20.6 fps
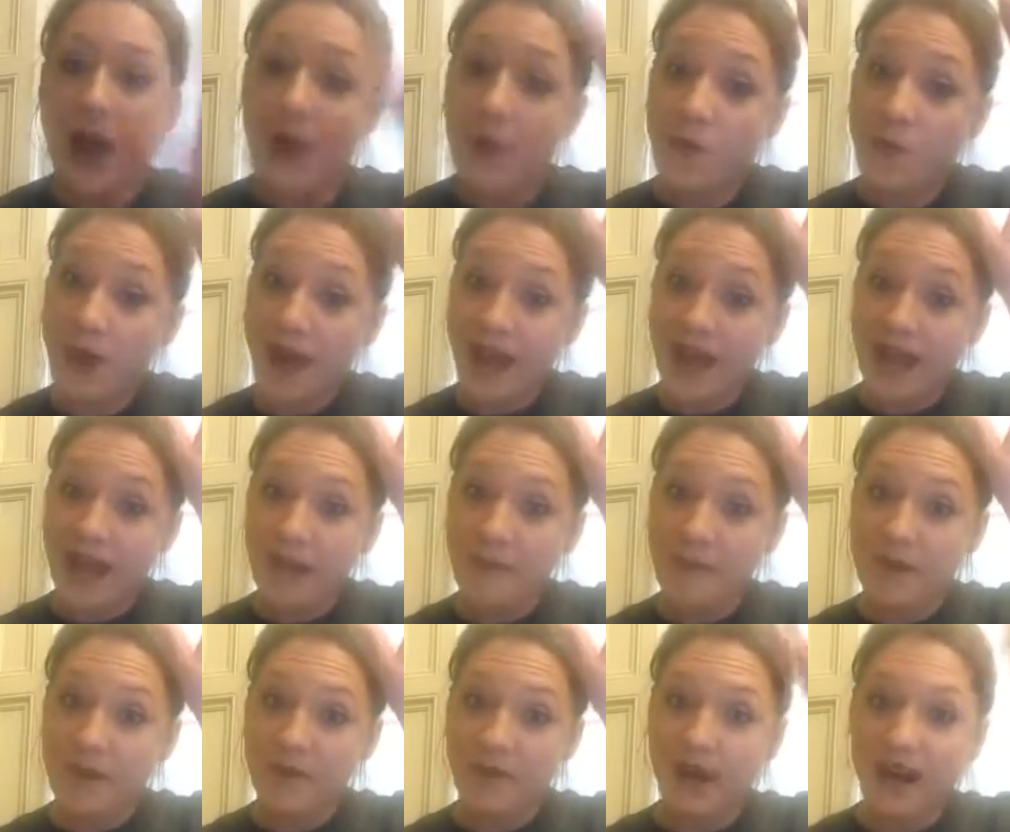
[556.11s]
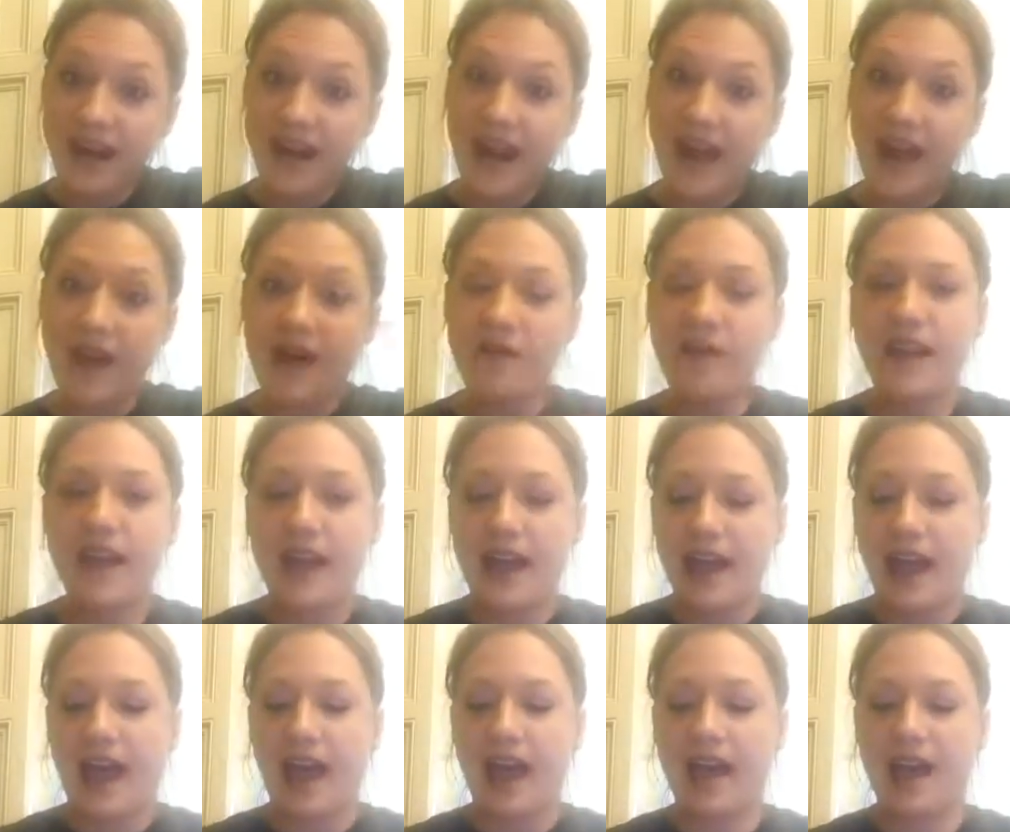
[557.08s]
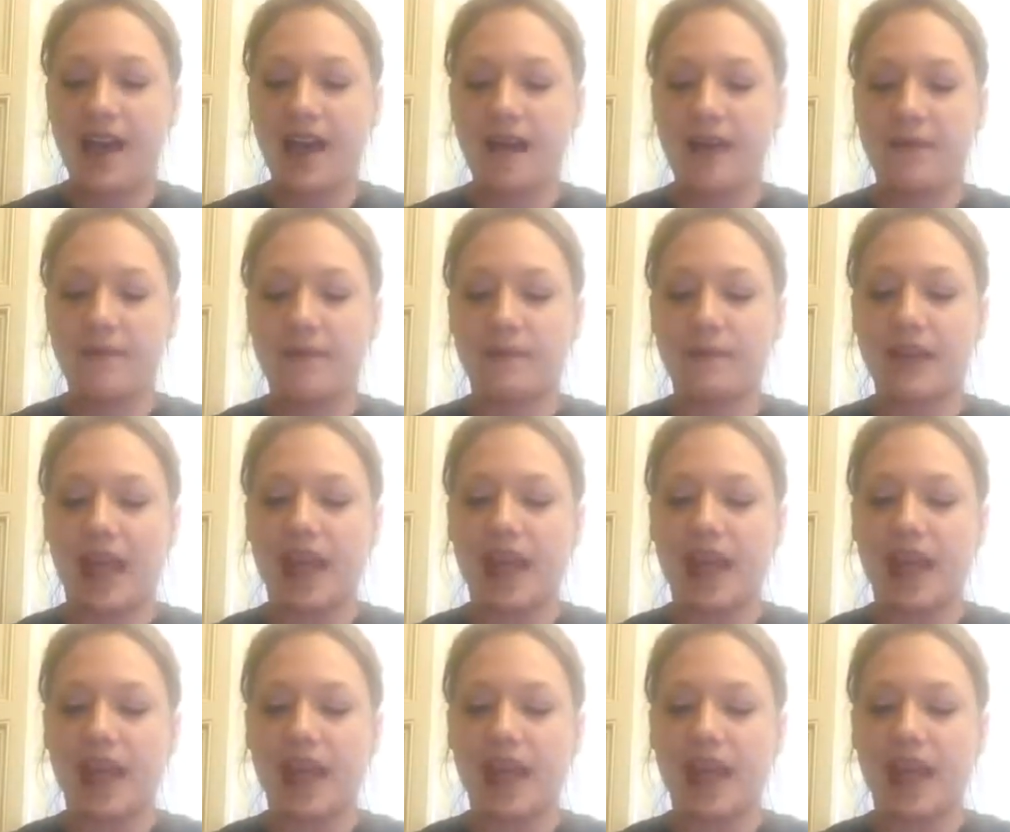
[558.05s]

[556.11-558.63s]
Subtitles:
What up, Abrego?